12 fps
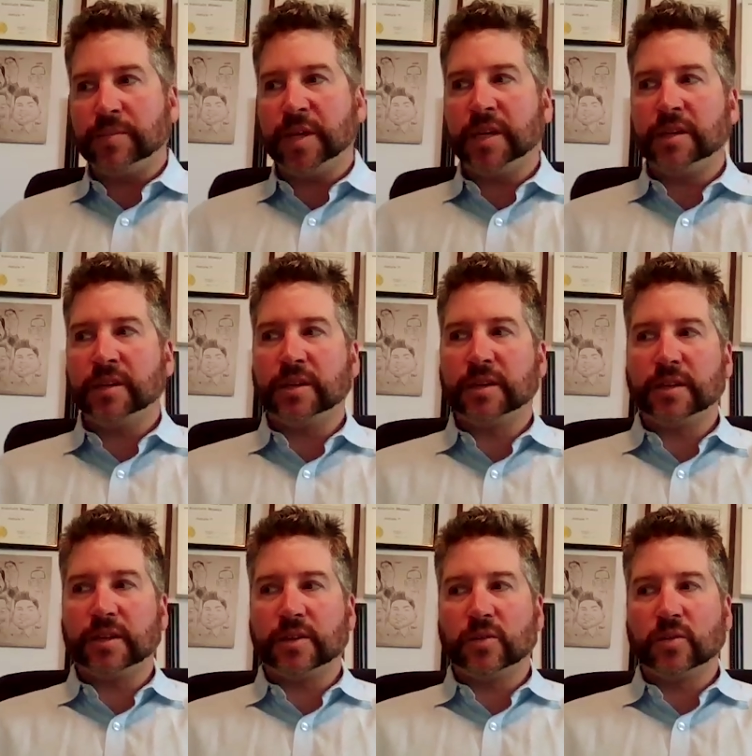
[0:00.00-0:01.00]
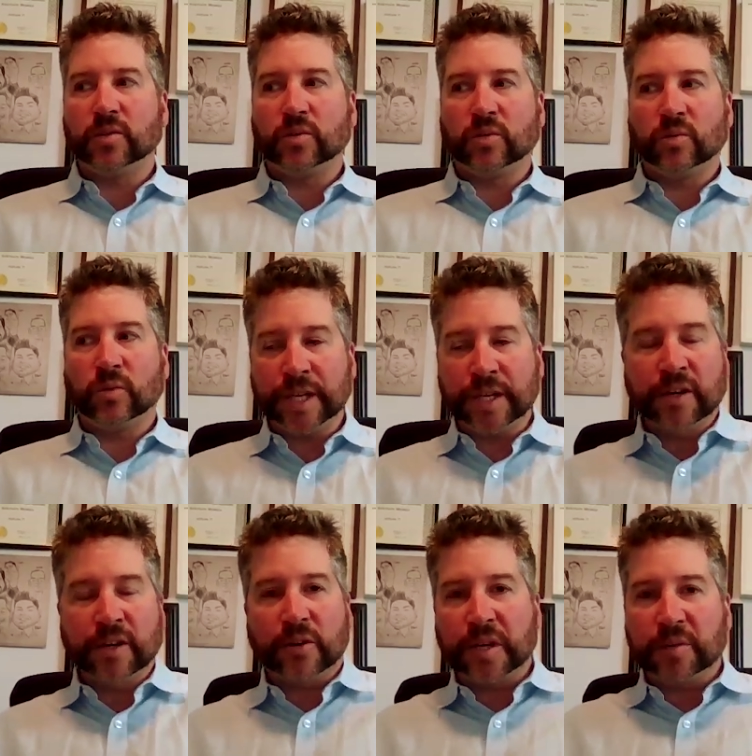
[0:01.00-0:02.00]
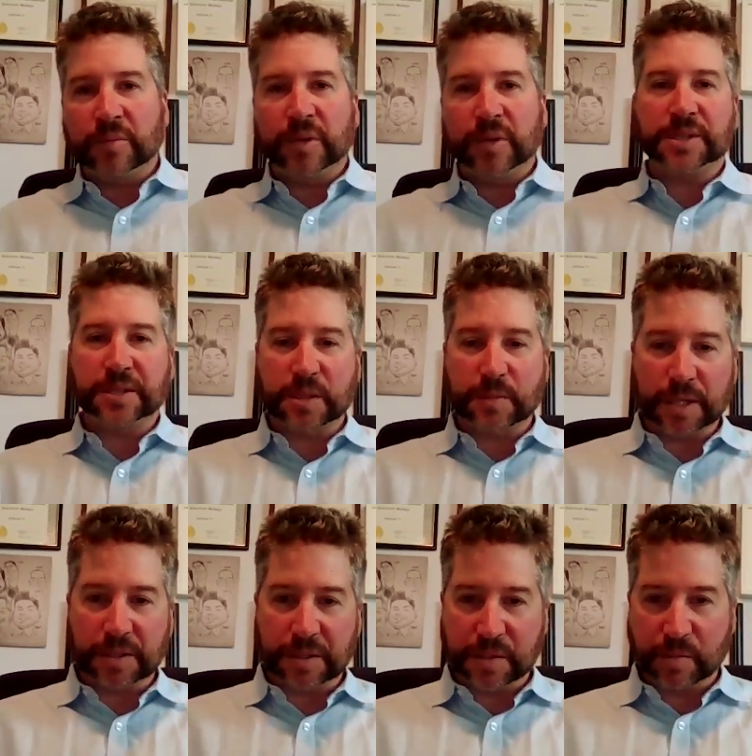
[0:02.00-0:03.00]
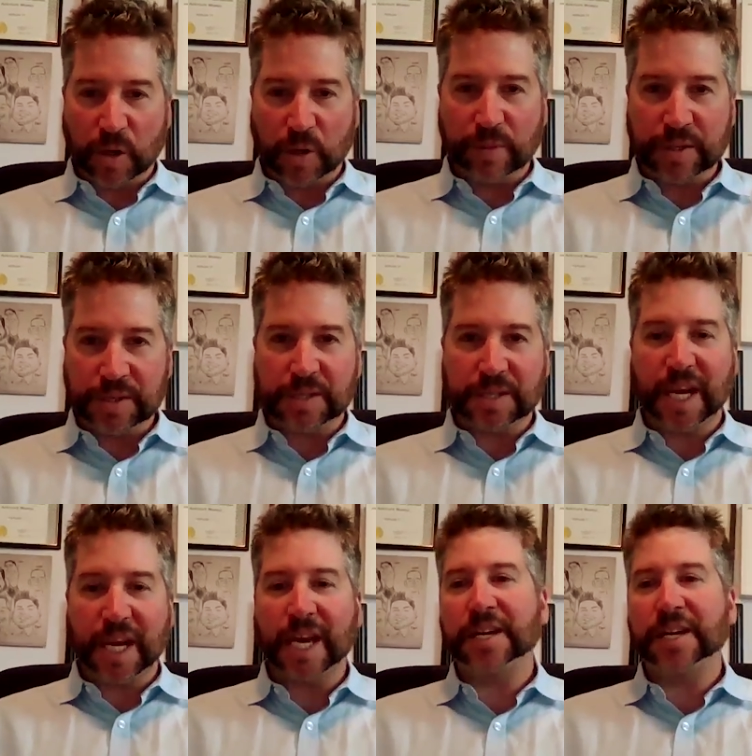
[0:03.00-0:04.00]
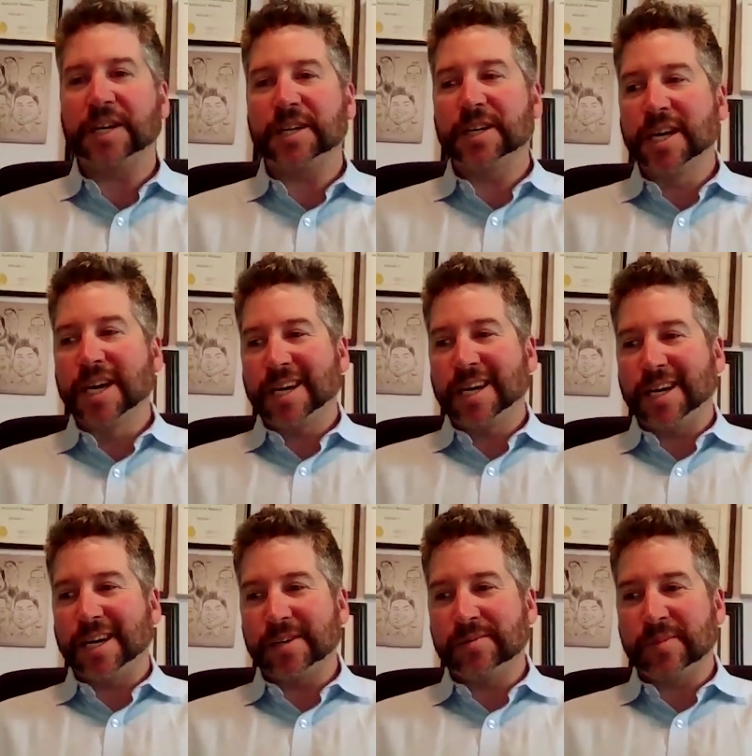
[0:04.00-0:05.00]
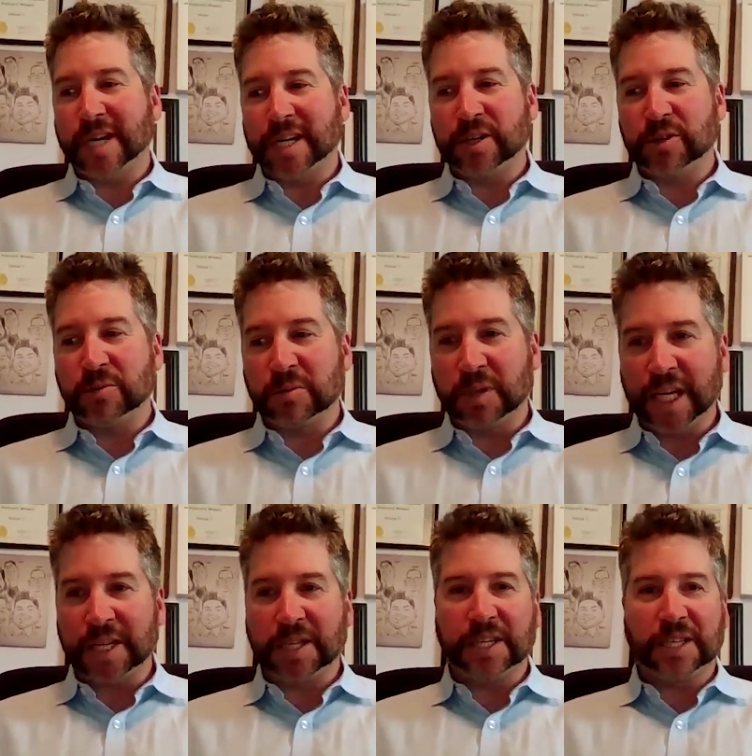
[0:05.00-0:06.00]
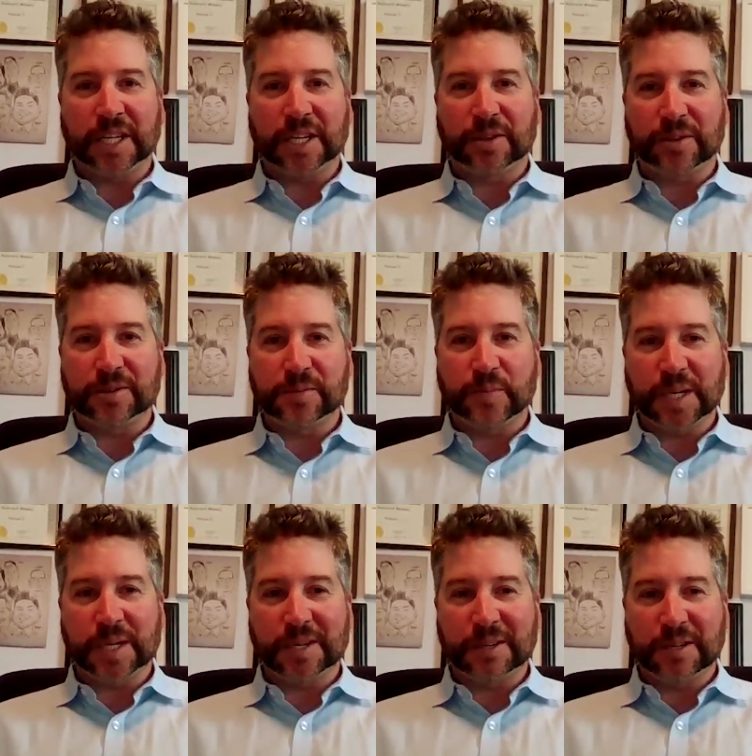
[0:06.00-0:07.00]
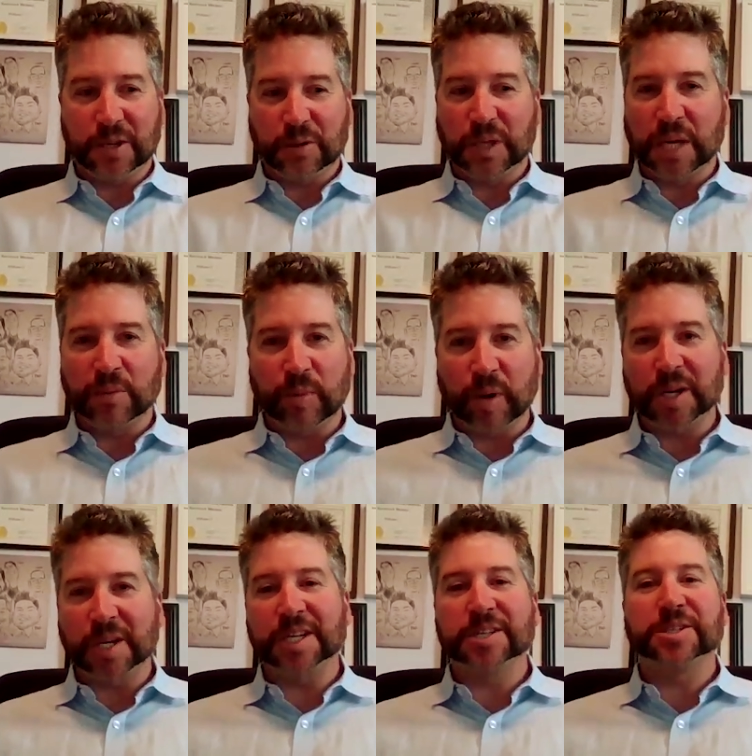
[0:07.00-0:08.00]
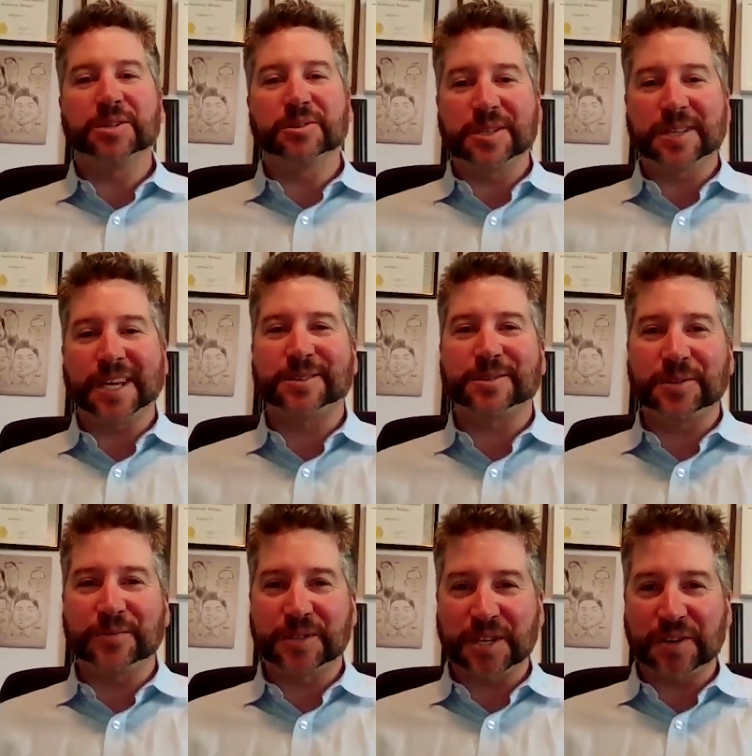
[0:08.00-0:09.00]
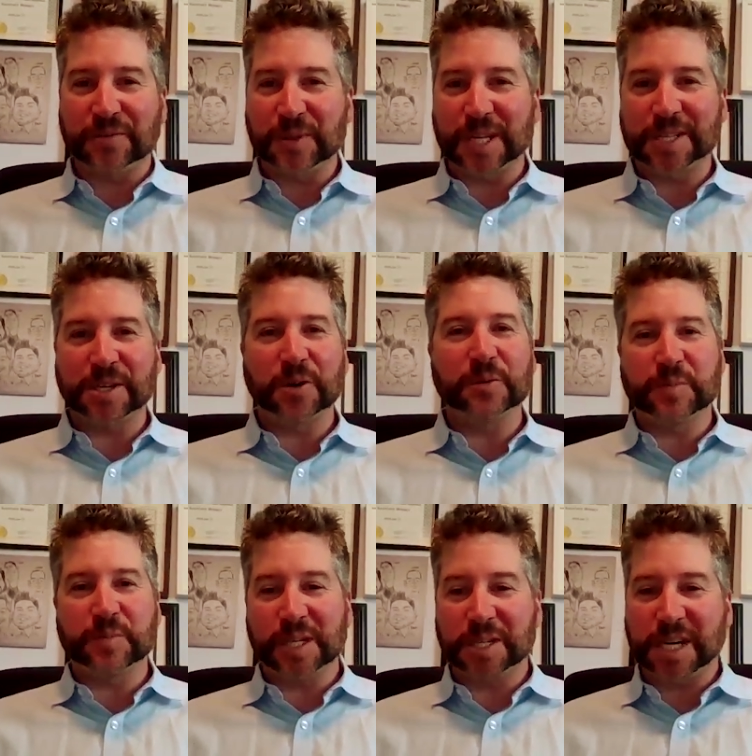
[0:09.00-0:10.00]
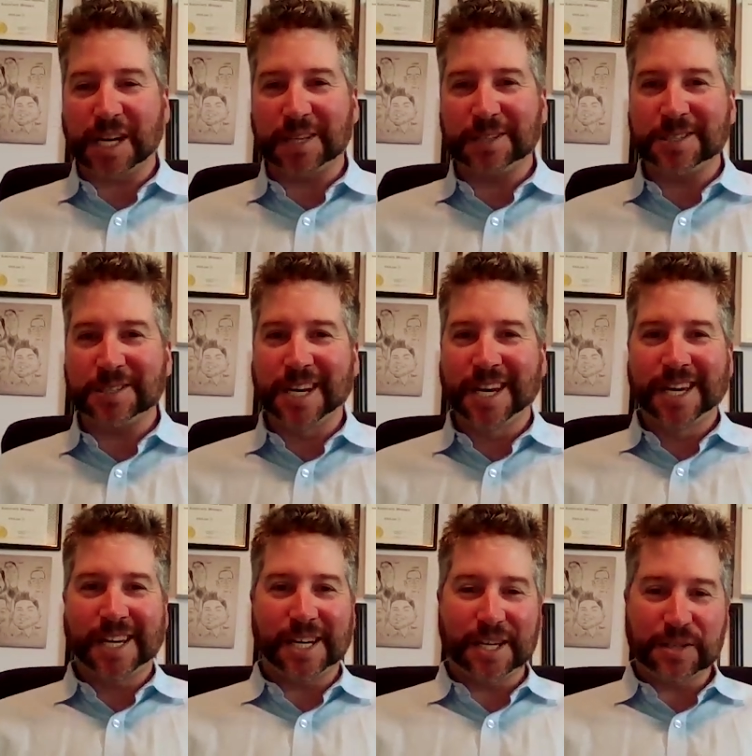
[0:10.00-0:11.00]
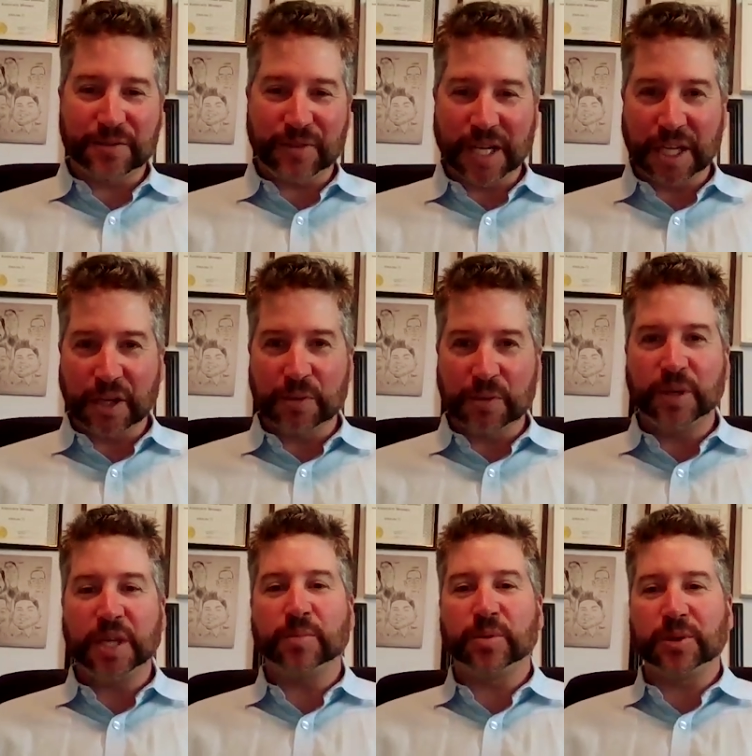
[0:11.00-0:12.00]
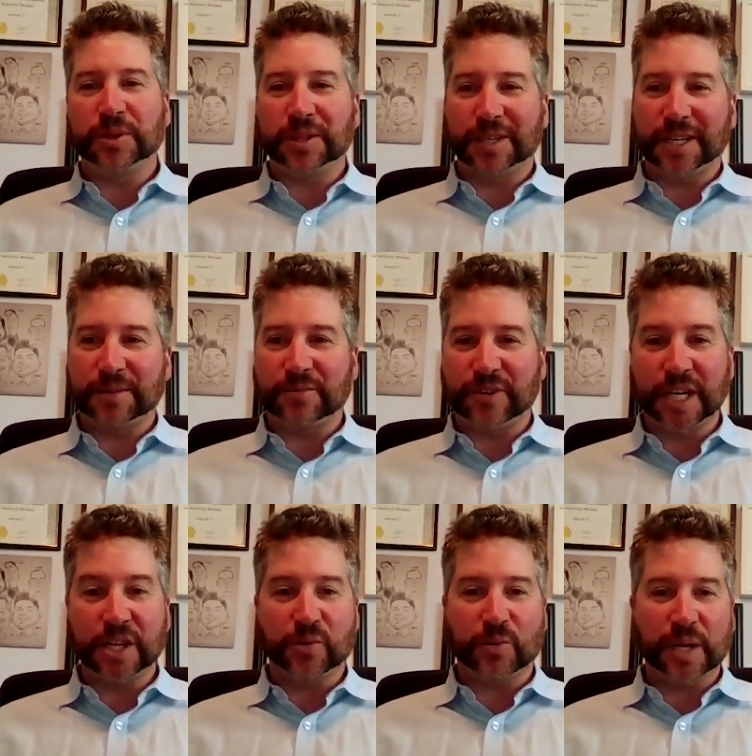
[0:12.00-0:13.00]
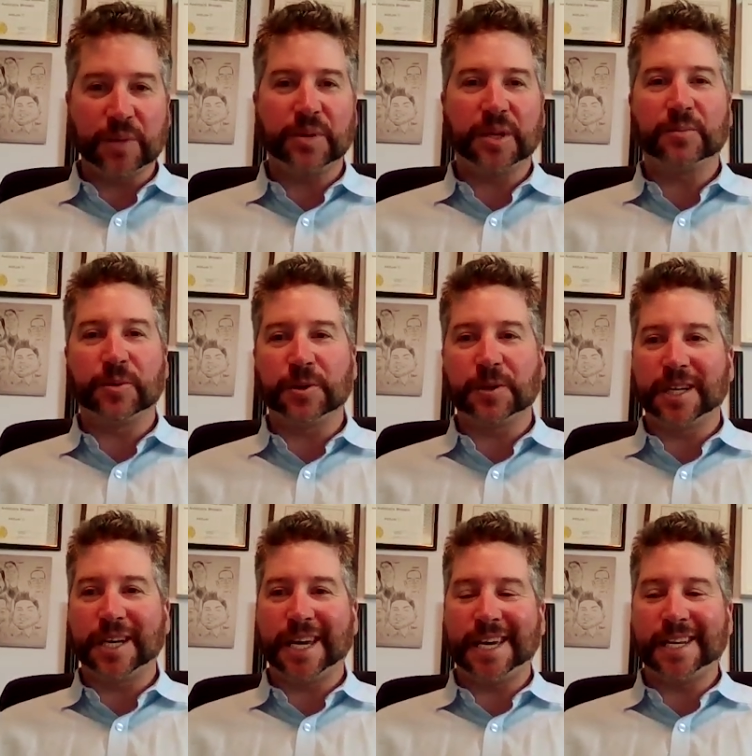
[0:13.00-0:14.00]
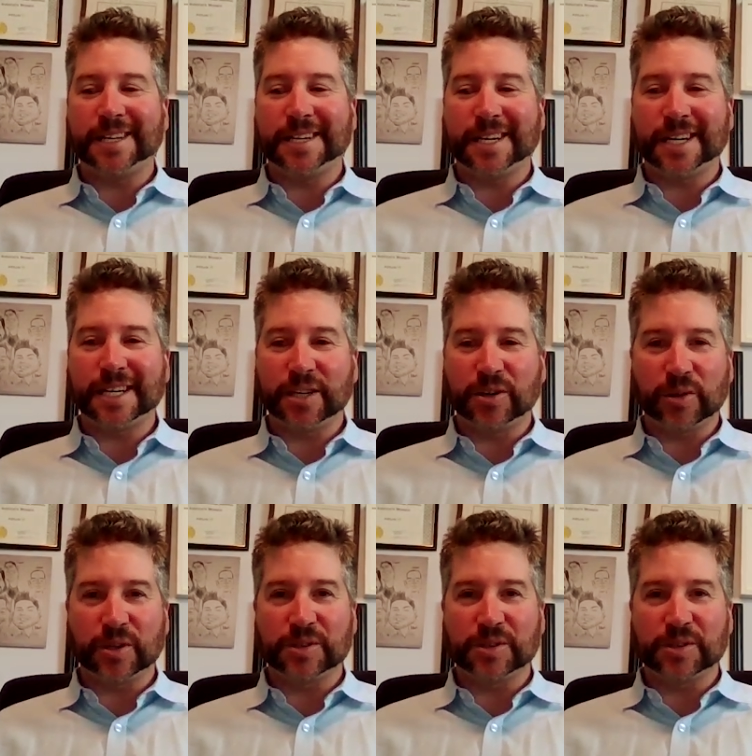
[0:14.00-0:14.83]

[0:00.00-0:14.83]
I mean, when you're growing a business, especially a small business in Canada, um, I know lately, like there's been, you know, labor market issues and that sort of stuff. Well, that's always been a challenge, uh, is finding good people, um, finding the right people, and uh, in